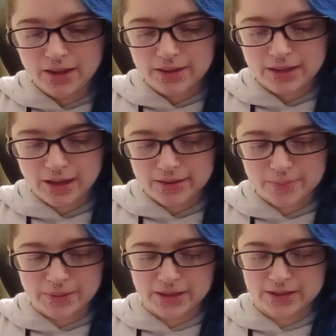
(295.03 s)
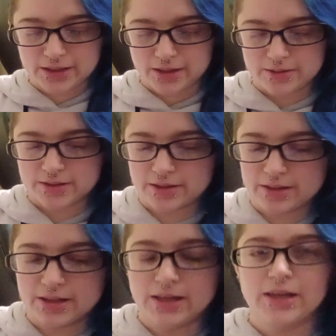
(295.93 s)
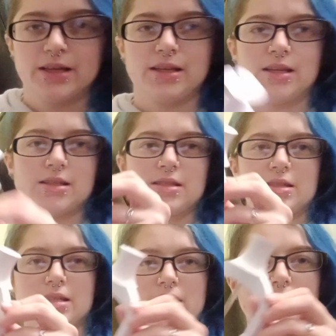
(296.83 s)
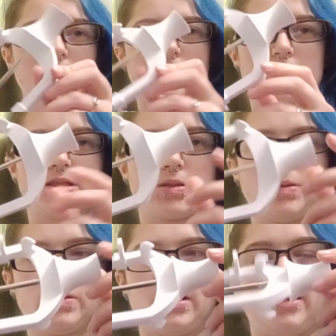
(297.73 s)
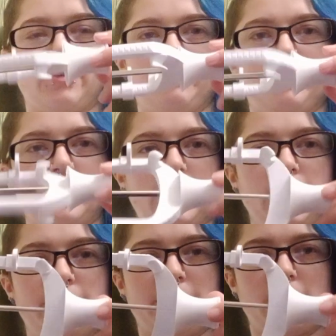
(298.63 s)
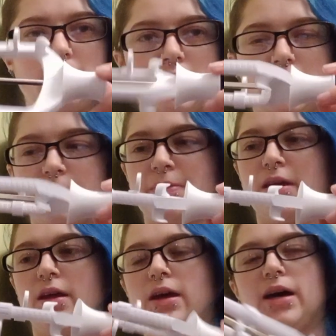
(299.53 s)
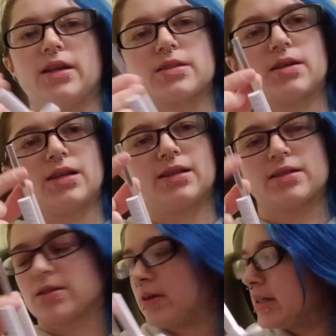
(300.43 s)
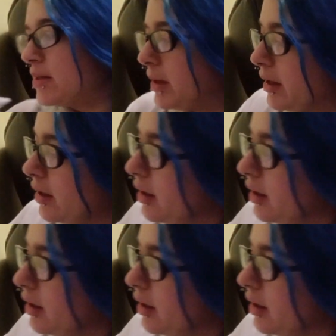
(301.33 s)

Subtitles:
The other bit that goes on is this guy, which is called like a flyer, I think. And it's got a little straighty bit,